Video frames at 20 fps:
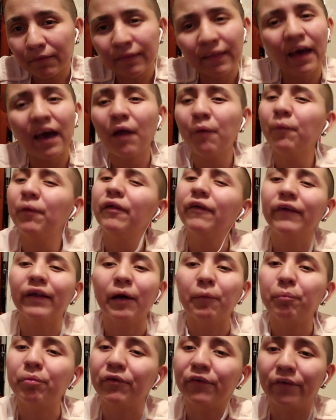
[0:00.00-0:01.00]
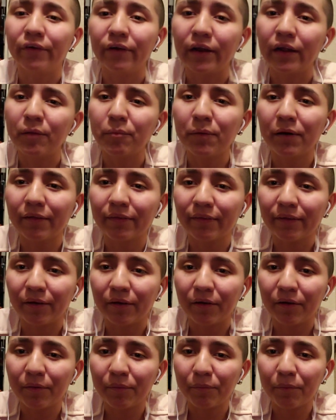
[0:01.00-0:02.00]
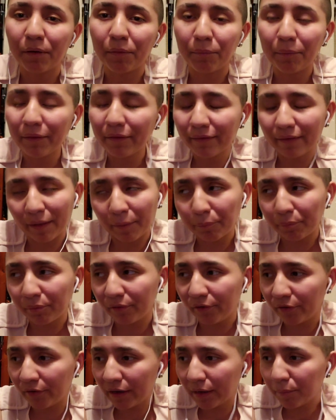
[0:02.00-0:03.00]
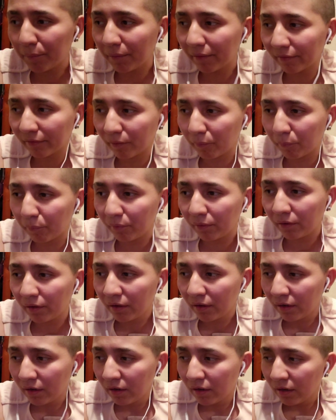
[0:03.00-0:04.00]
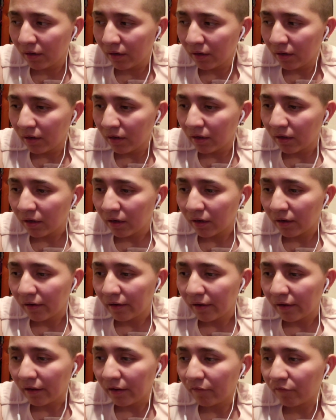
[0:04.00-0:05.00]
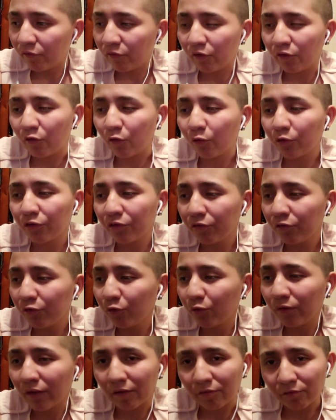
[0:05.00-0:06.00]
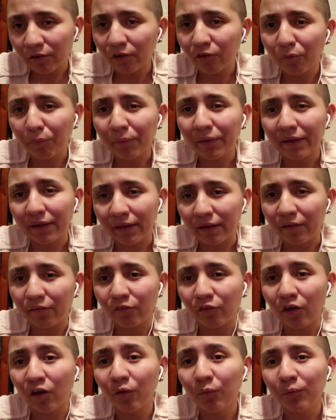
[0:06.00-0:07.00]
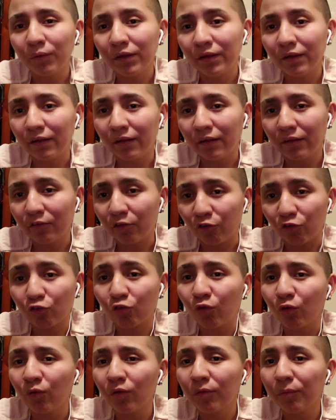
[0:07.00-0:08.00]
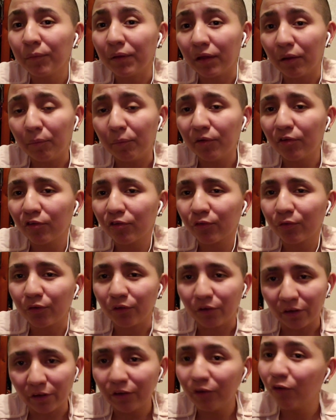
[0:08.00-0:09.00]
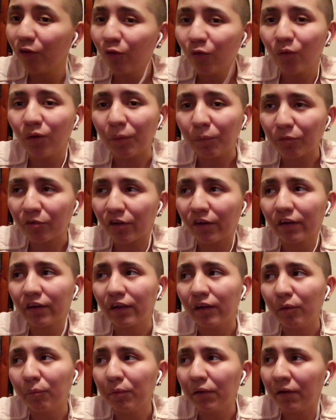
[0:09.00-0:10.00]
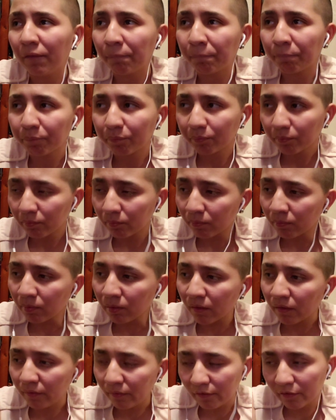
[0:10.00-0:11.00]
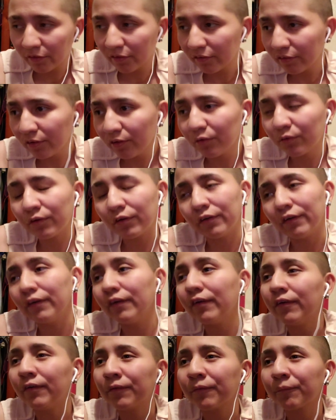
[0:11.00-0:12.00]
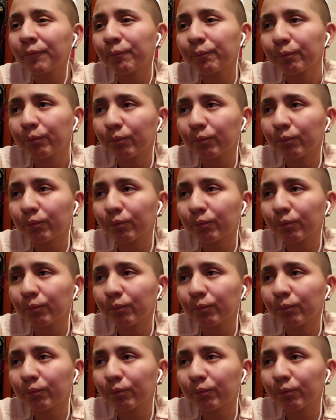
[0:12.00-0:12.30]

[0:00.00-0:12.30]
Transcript: no, I'd rather not put her name out there. But for those of you that follow me, and if y'all went to school with me in middle school, y'all know who I'm talking about. This little girl,